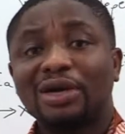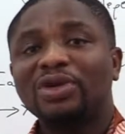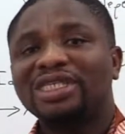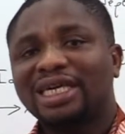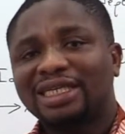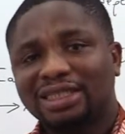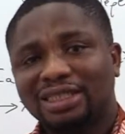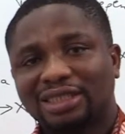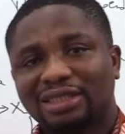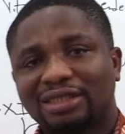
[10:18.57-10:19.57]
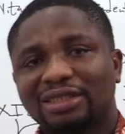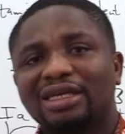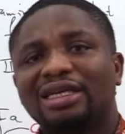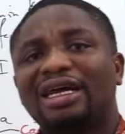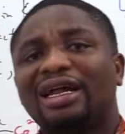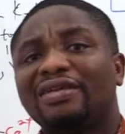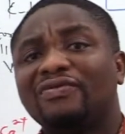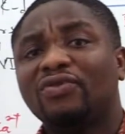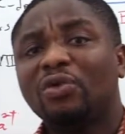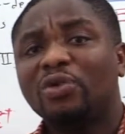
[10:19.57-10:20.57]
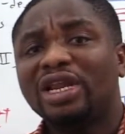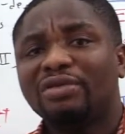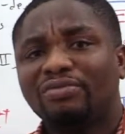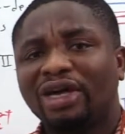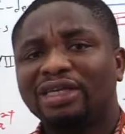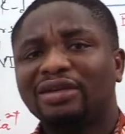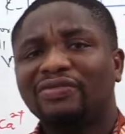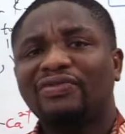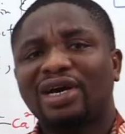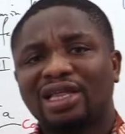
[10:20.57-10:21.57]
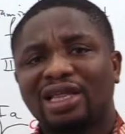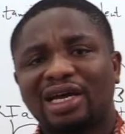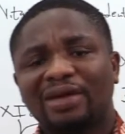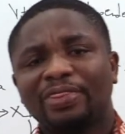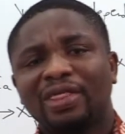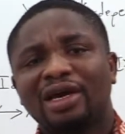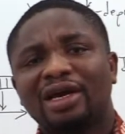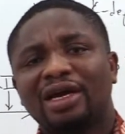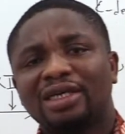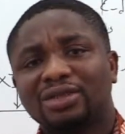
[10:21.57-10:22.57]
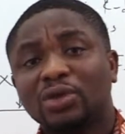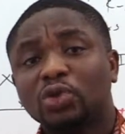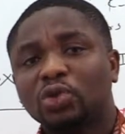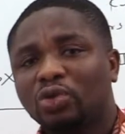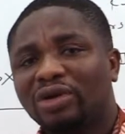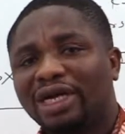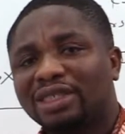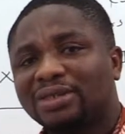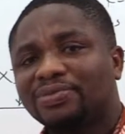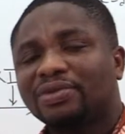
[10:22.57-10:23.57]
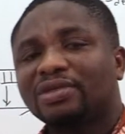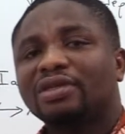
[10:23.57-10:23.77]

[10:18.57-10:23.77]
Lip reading: And we said that the von Willebrand factor is also known as